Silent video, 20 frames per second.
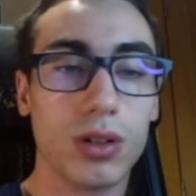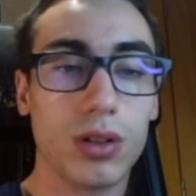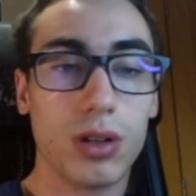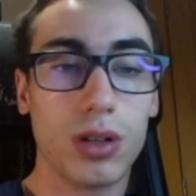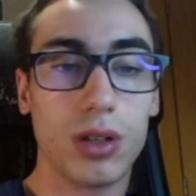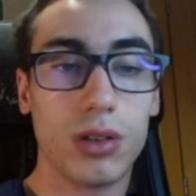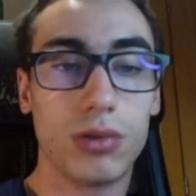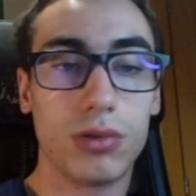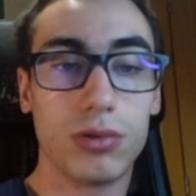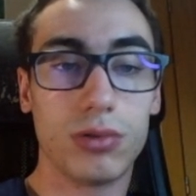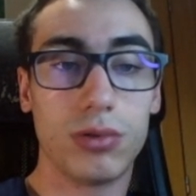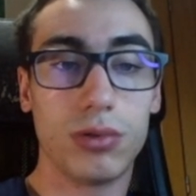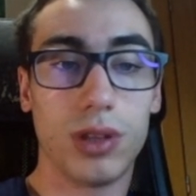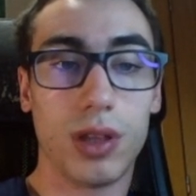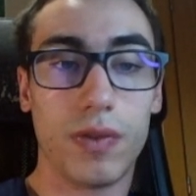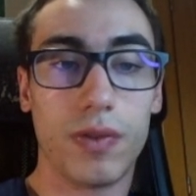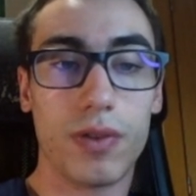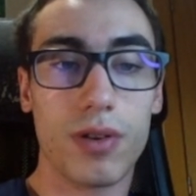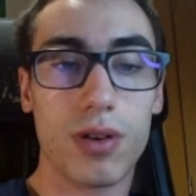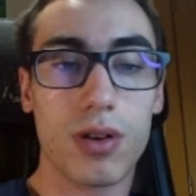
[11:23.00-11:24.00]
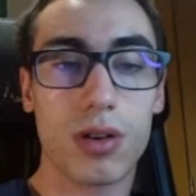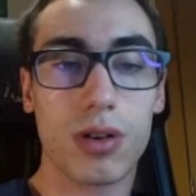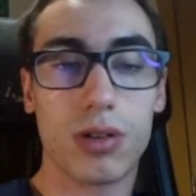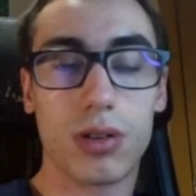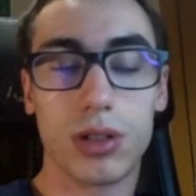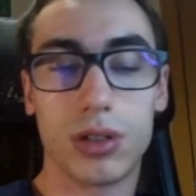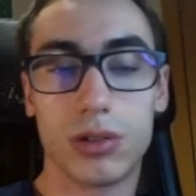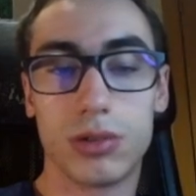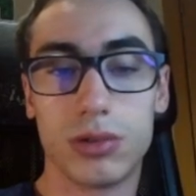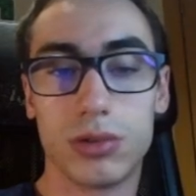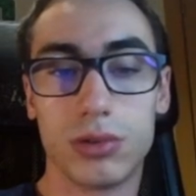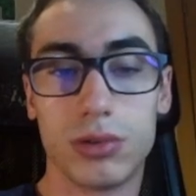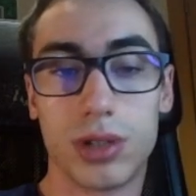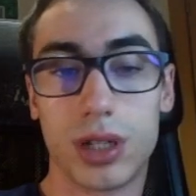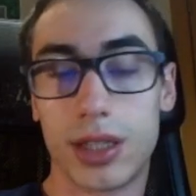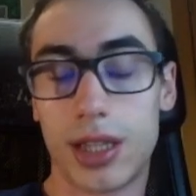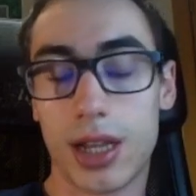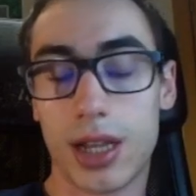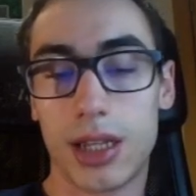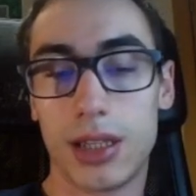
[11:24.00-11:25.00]
Going to d4, going
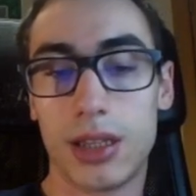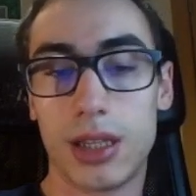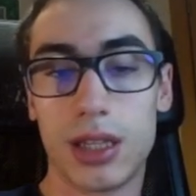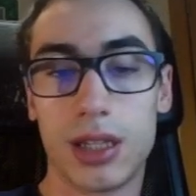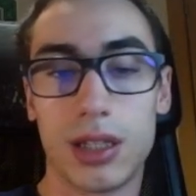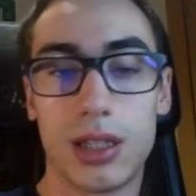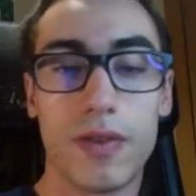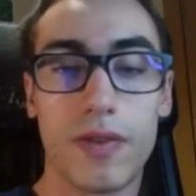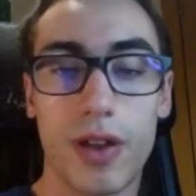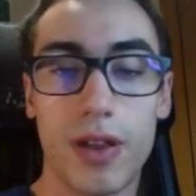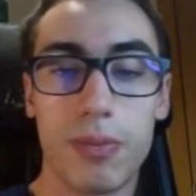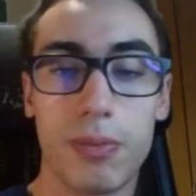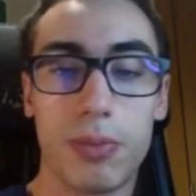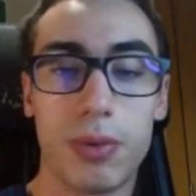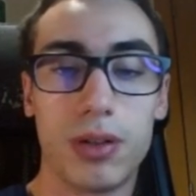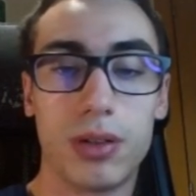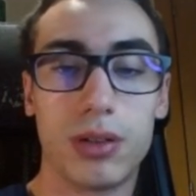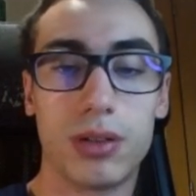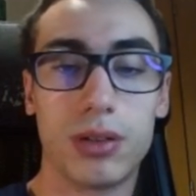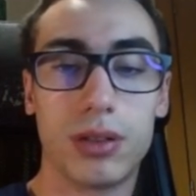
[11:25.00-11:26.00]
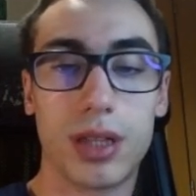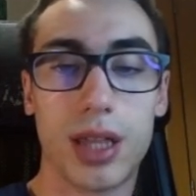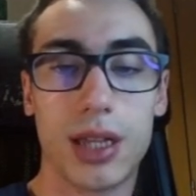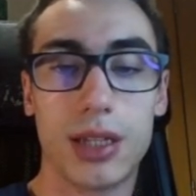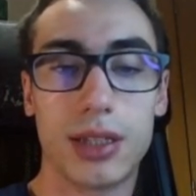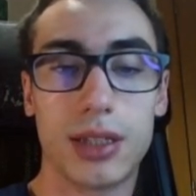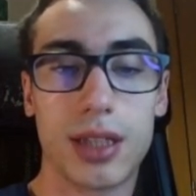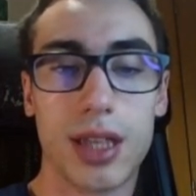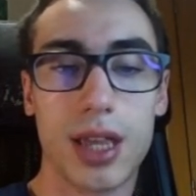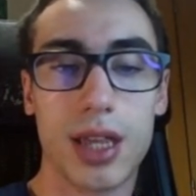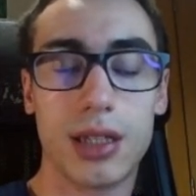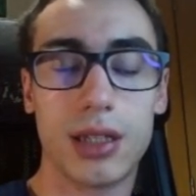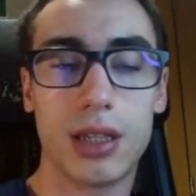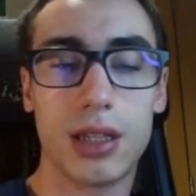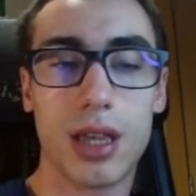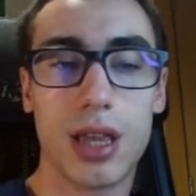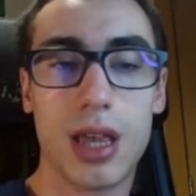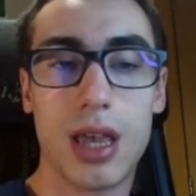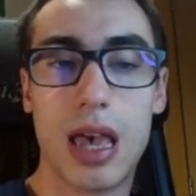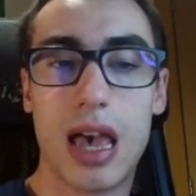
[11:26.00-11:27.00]
to attacking the c5 pawn,
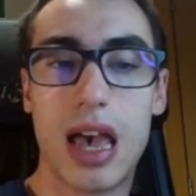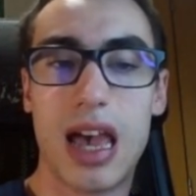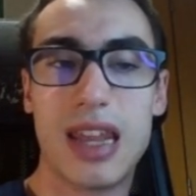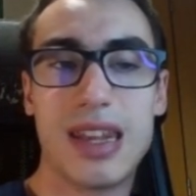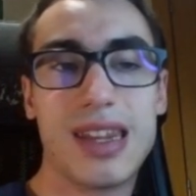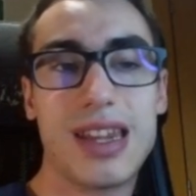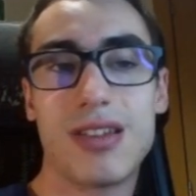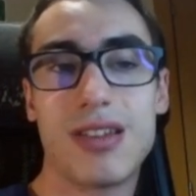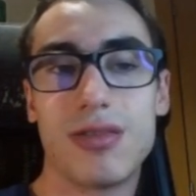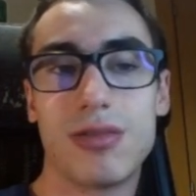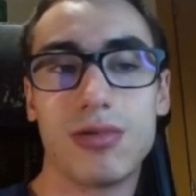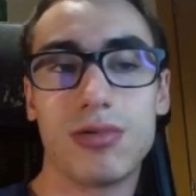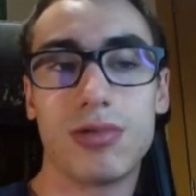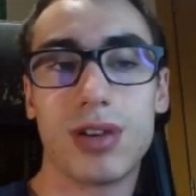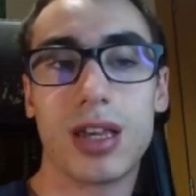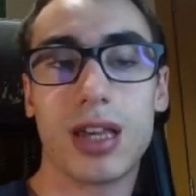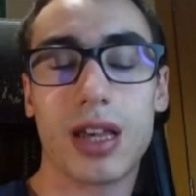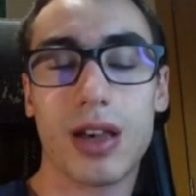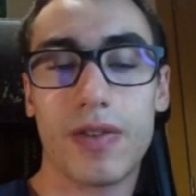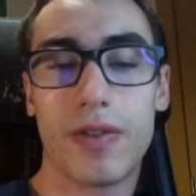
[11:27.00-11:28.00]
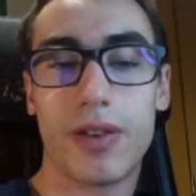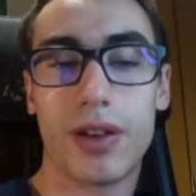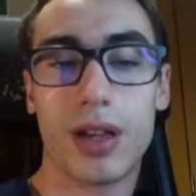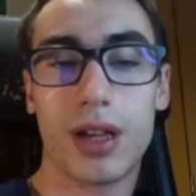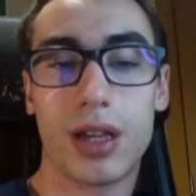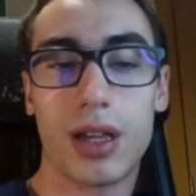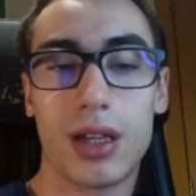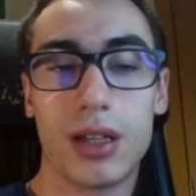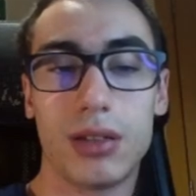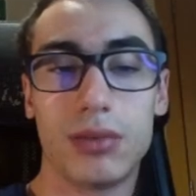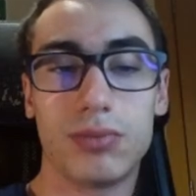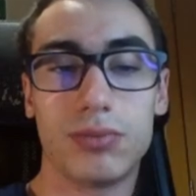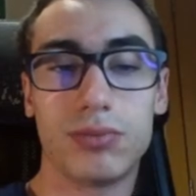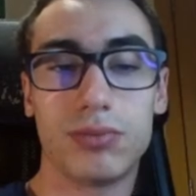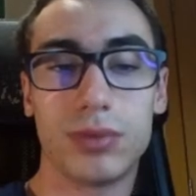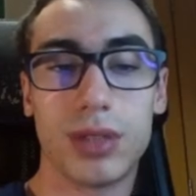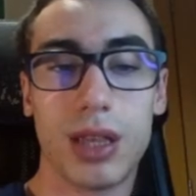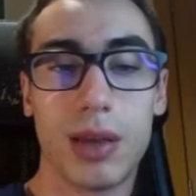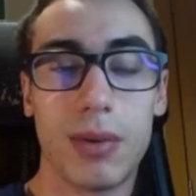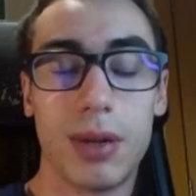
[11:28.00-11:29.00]
takes. And now white have
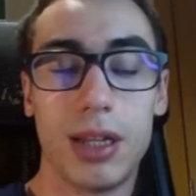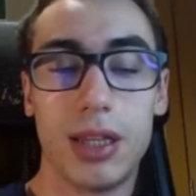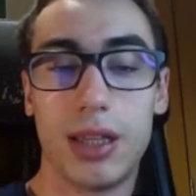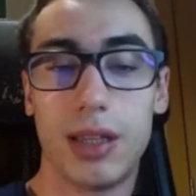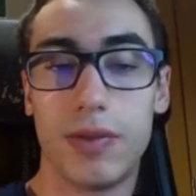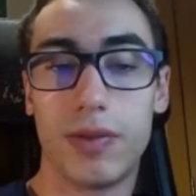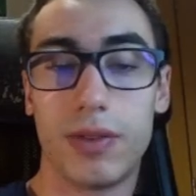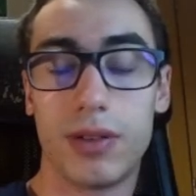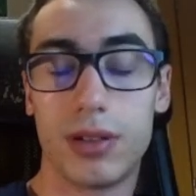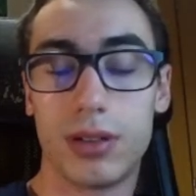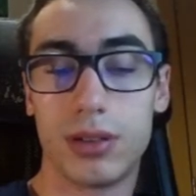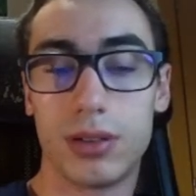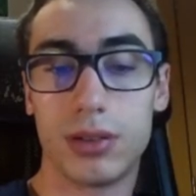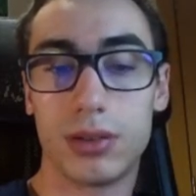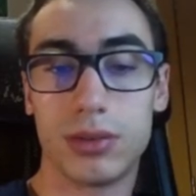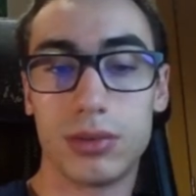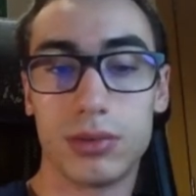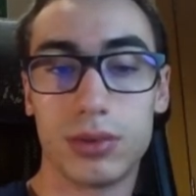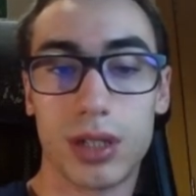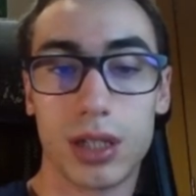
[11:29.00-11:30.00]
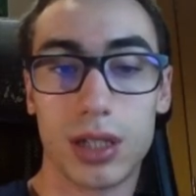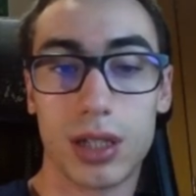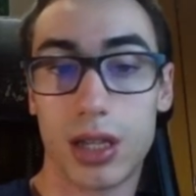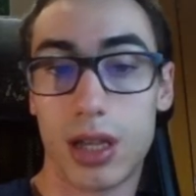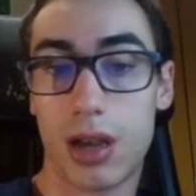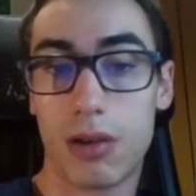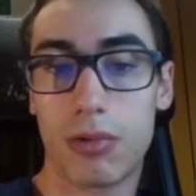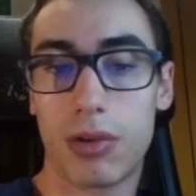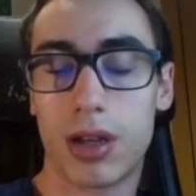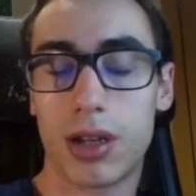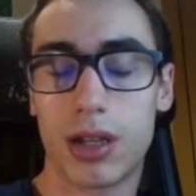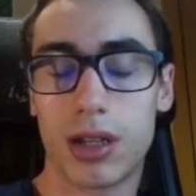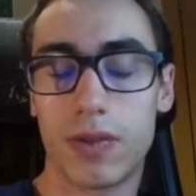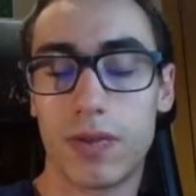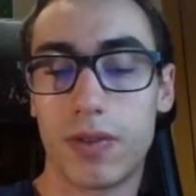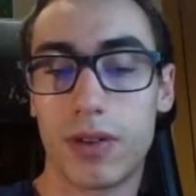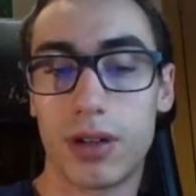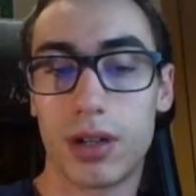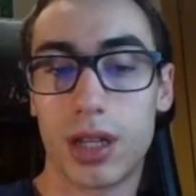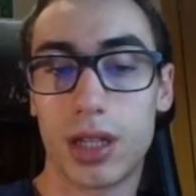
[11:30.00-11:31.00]
the ability for, there's a
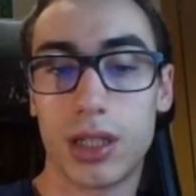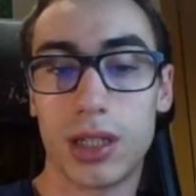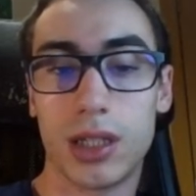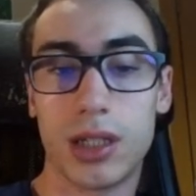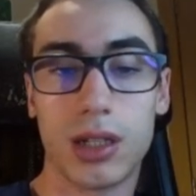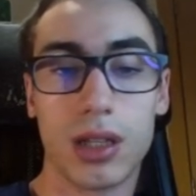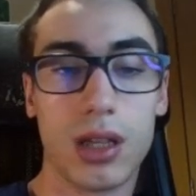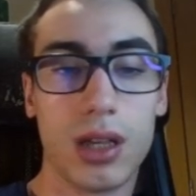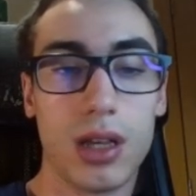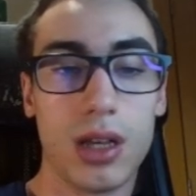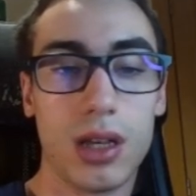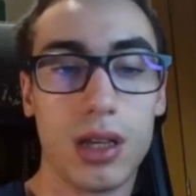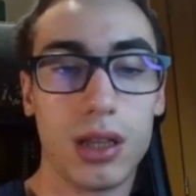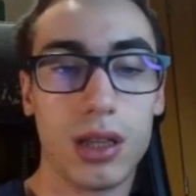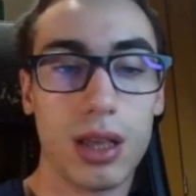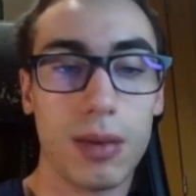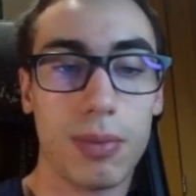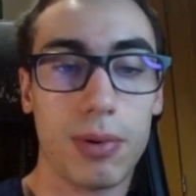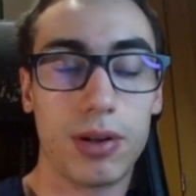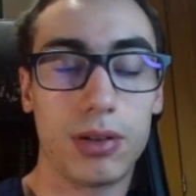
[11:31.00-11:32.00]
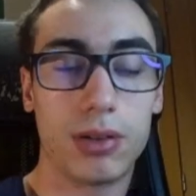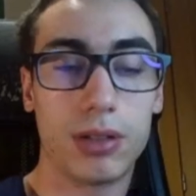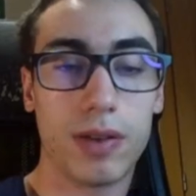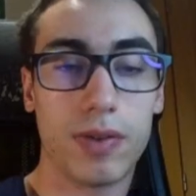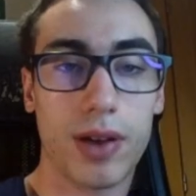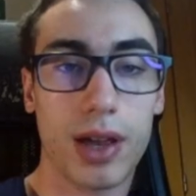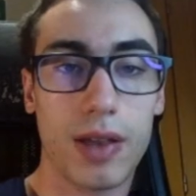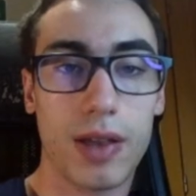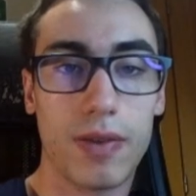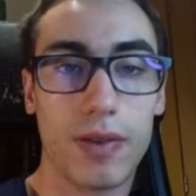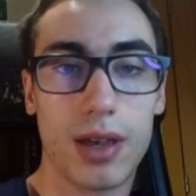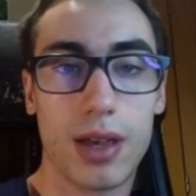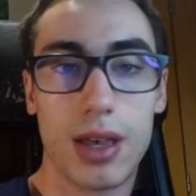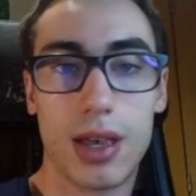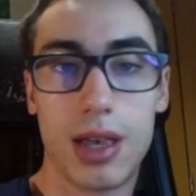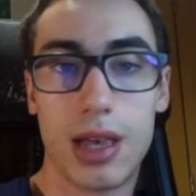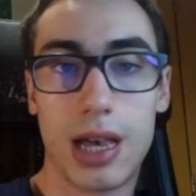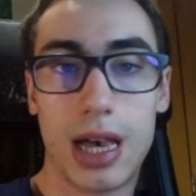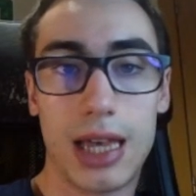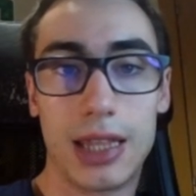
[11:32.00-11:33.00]
weakness for nothing, the pawn on c5,
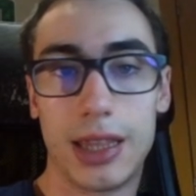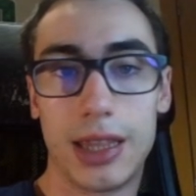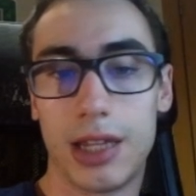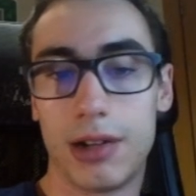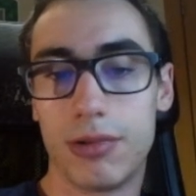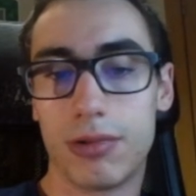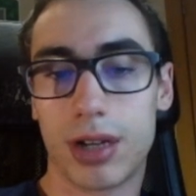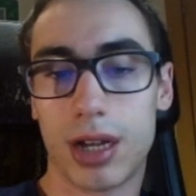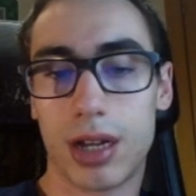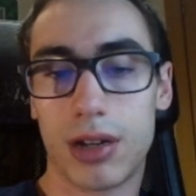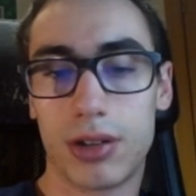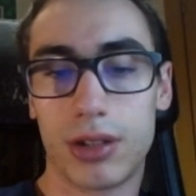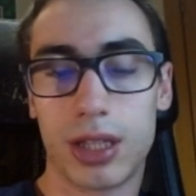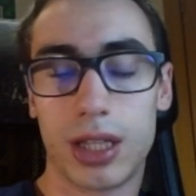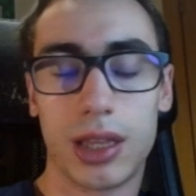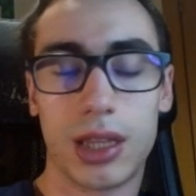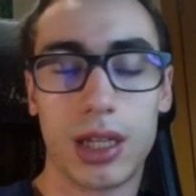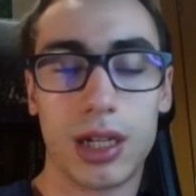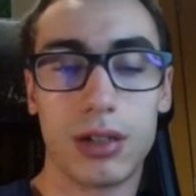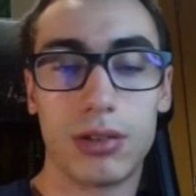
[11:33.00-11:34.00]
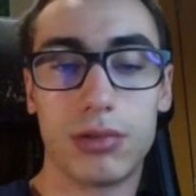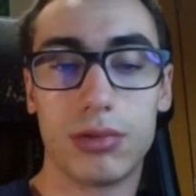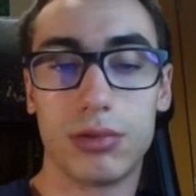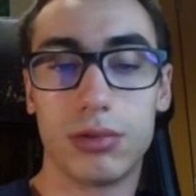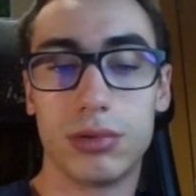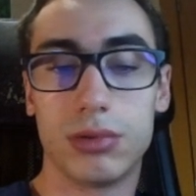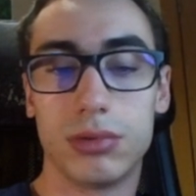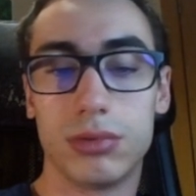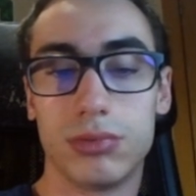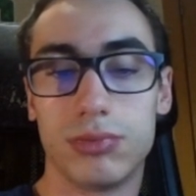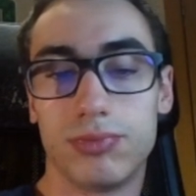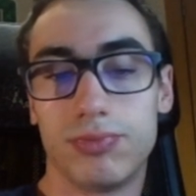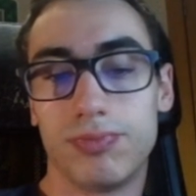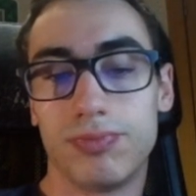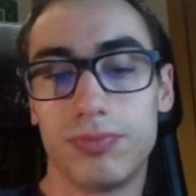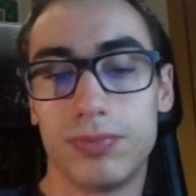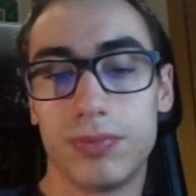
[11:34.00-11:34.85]
and the rook cannot enter to